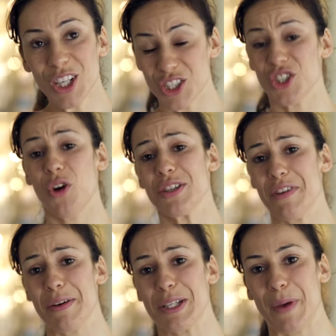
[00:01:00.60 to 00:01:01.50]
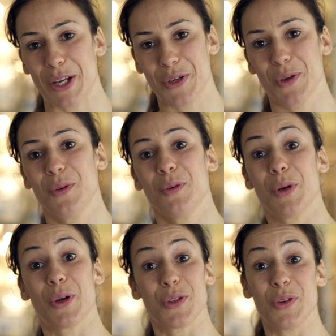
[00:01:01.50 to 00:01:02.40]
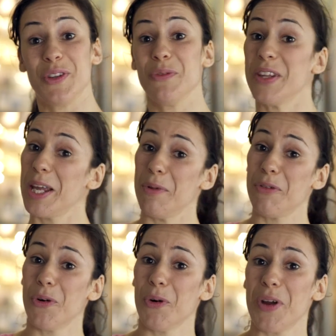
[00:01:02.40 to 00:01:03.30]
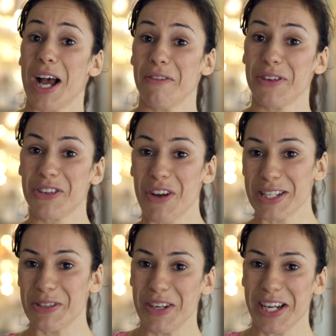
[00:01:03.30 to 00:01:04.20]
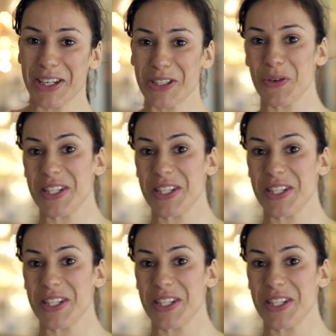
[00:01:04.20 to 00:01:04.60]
This is always very special because we, the day before we have a dressing rehearsal,